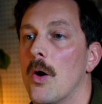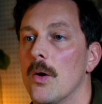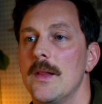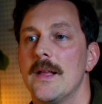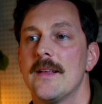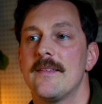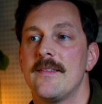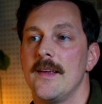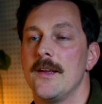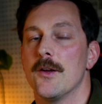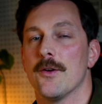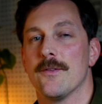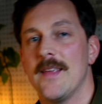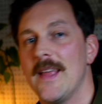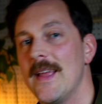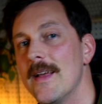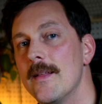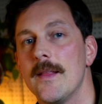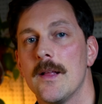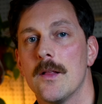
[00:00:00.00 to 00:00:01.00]
or let's say you're
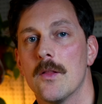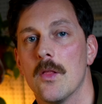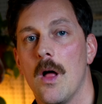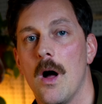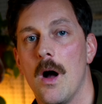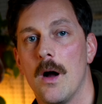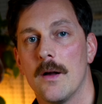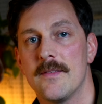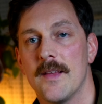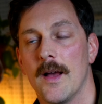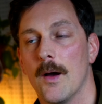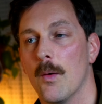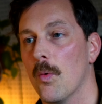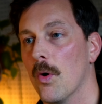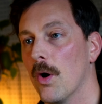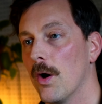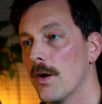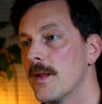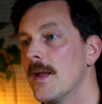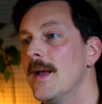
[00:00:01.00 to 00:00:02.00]
tailing logs at
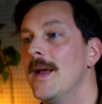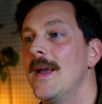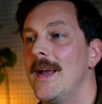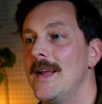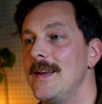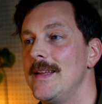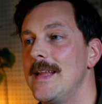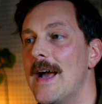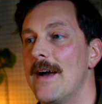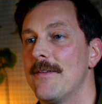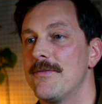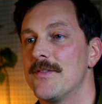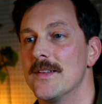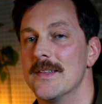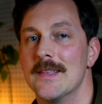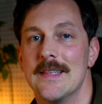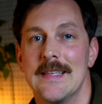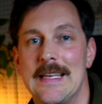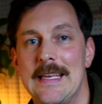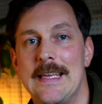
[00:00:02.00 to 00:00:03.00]
work and you have to
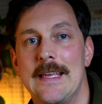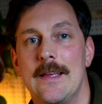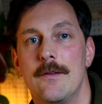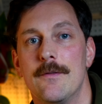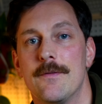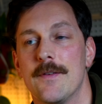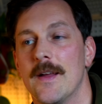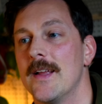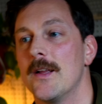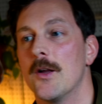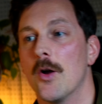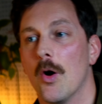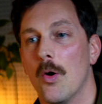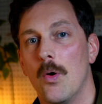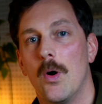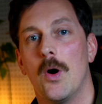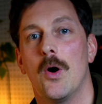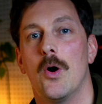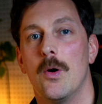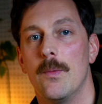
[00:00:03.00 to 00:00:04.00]
leave and go
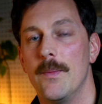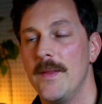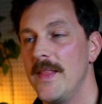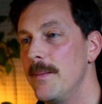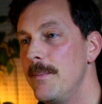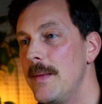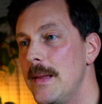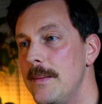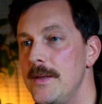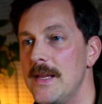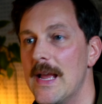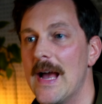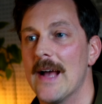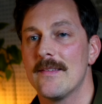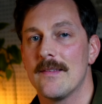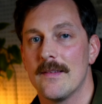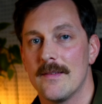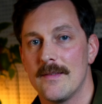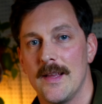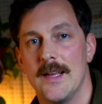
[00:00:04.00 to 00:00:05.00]
home and then maybe
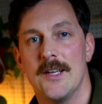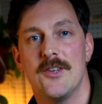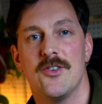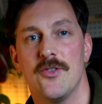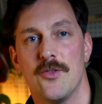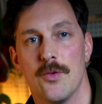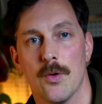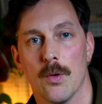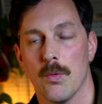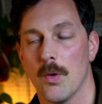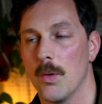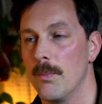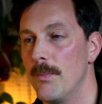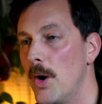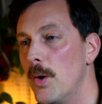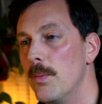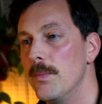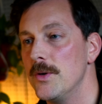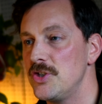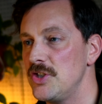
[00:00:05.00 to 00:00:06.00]
SSH into a
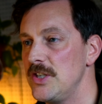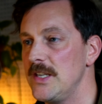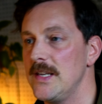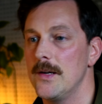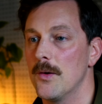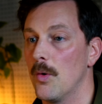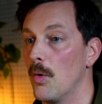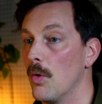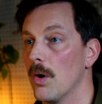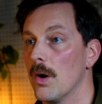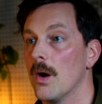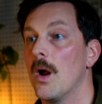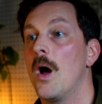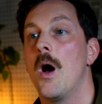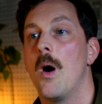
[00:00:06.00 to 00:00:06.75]
remote machine or